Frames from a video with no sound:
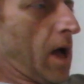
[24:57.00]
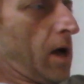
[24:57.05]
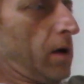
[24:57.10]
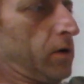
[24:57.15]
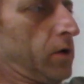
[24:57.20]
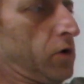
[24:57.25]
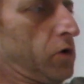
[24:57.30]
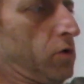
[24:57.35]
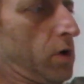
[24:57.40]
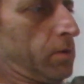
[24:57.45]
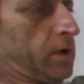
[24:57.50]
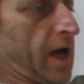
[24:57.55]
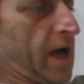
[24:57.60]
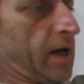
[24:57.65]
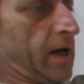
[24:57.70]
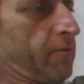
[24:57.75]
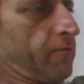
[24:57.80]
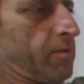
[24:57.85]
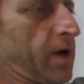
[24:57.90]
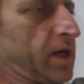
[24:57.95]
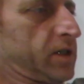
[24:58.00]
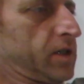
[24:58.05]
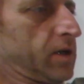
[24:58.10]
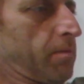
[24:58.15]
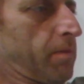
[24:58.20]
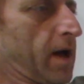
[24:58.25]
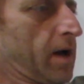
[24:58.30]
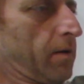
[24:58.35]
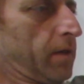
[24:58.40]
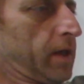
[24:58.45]
how do you obtain information
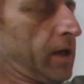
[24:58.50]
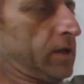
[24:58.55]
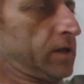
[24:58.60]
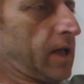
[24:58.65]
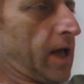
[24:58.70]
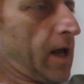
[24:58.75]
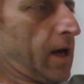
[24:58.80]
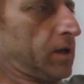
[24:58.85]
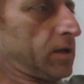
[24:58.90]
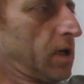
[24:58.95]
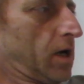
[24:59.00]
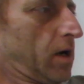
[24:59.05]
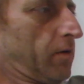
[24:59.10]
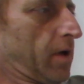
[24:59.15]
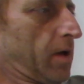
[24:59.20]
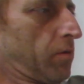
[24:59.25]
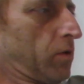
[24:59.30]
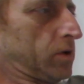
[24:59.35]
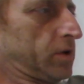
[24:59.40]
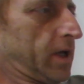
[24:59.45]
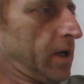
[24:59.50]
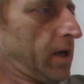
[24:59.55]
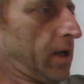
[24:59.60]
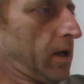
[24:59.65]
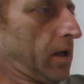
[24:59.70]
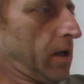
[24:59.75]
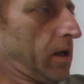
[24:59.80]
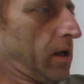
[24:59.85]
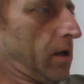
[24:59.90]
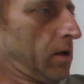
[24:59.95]
about the status of a
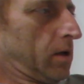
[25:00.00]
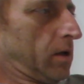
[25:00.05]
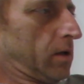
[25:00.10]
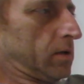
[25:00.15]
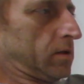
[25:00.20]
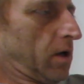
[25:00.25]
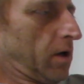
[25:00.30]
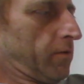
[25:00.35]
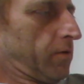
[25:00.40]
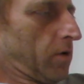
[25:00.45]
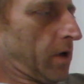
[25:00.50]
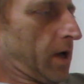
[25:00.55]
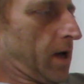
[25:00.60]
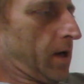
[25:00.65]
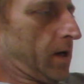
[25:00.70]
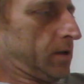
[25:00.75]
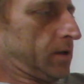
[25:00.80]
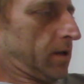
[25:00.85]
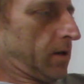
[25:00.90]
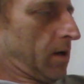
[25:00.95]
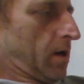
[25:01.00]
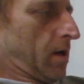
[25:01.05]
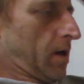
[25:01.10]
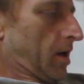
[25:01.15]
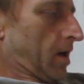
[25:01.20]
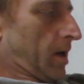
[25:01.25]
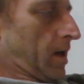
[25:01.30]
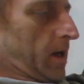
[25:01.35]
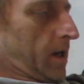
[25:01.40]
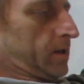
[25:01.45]
proceeding of your case?
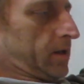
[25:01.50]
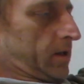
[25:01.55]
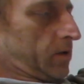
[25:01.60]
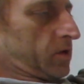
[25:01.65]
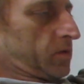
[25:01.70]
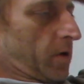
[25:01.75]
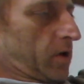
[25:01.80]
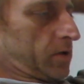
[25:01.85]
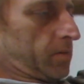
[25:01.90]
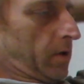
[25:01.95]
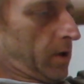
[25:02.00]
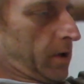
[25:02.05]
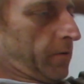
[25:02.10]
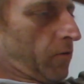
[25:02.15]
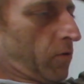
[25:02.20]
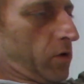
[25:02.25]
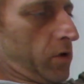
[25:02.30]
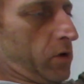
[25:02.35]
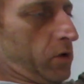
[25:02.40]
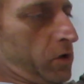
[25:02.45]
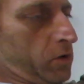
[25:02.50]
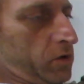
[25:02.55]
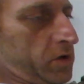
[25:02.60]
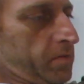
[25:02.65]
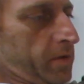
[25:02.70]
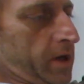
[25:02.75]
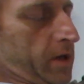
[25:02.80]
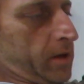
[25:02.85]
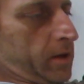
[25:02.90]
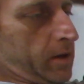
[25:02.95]
Is it the responsibility for you to
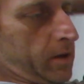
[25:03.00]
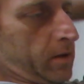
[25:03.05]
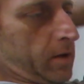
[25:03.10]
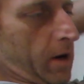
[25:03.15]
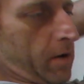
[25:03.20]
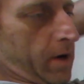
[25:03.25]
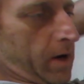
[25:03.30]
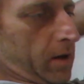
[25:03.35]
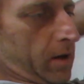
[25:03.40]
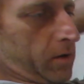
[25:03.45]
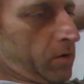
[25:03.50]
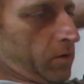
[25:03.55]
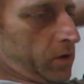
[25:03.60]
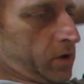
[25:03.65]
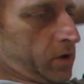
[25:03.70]
speak directly to a